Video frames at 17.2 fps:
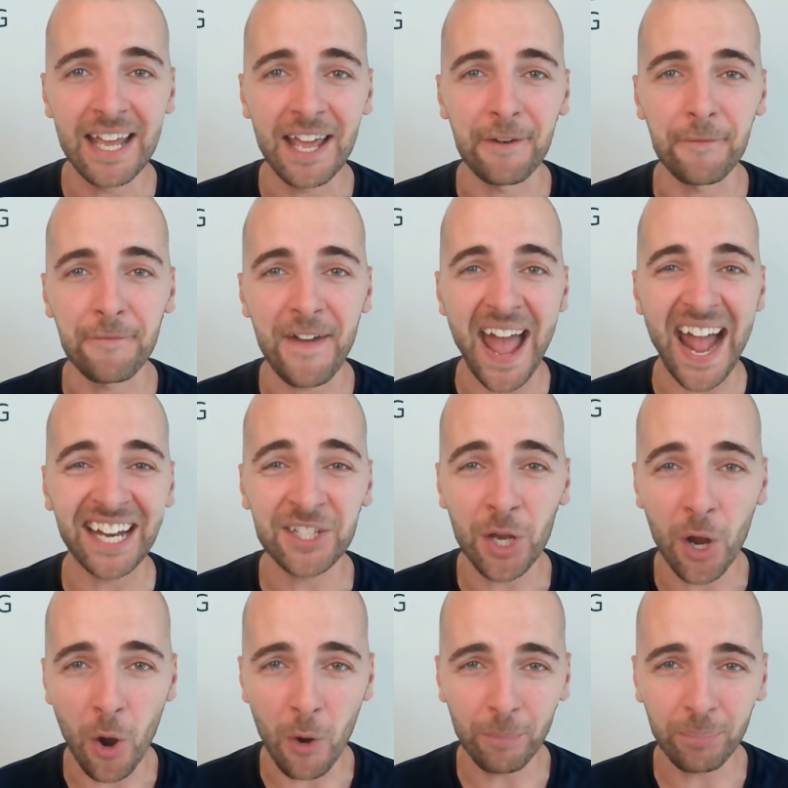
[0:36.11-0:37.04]
In fact,
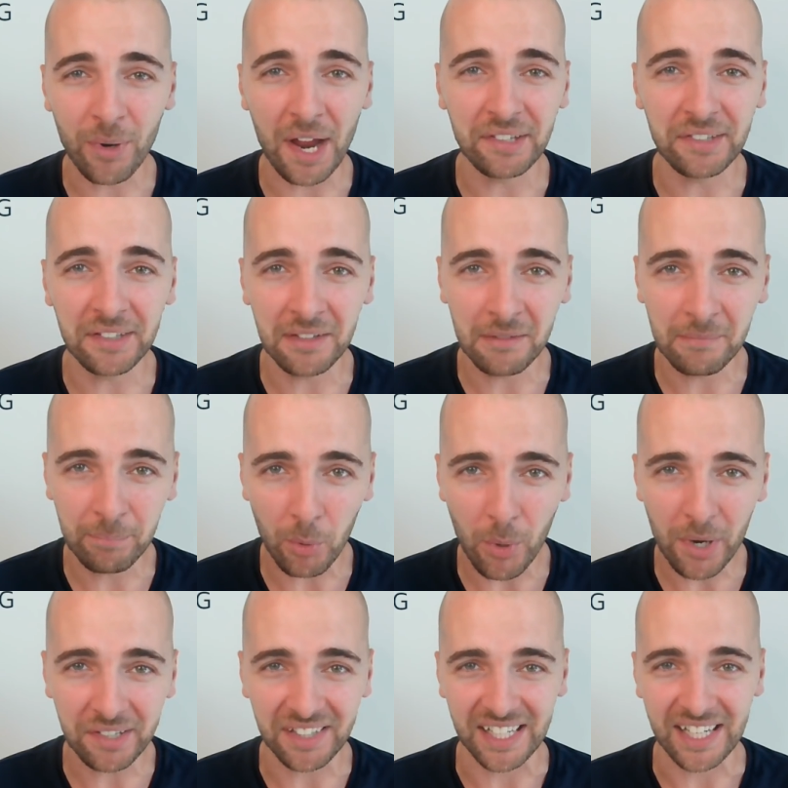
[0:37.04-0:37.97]
home prices in
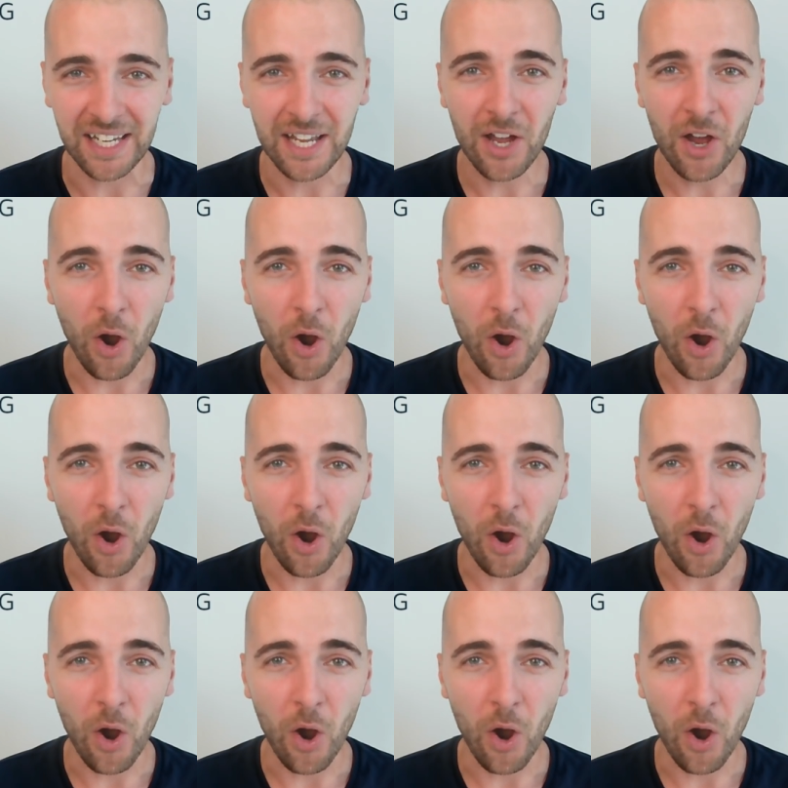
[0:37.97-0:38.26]
Boise